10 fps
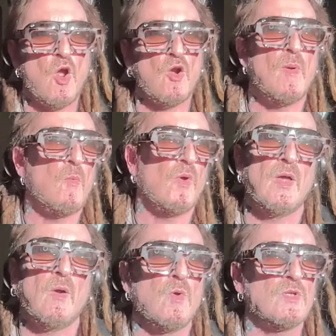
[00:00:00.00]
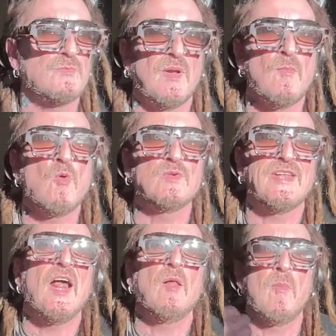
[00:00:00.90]
Can't remember what that was, but I'm always
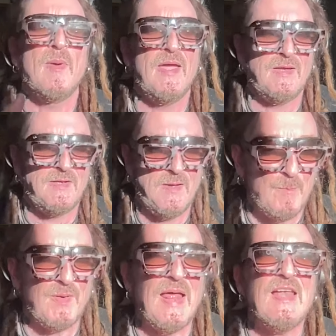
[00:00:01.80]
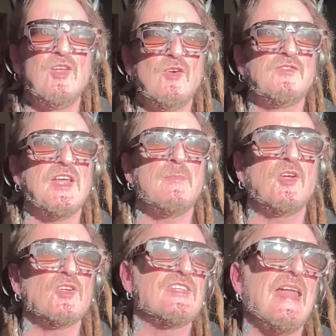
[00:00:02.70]
an album ahead. But I love that
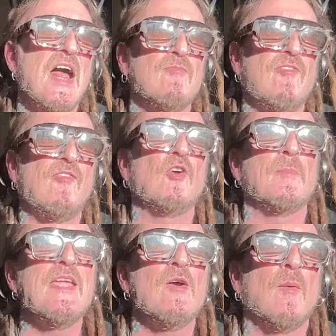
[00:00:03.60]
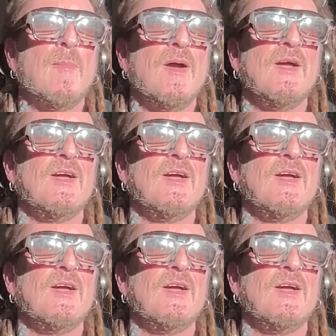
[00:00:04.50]
because that album fucked me up.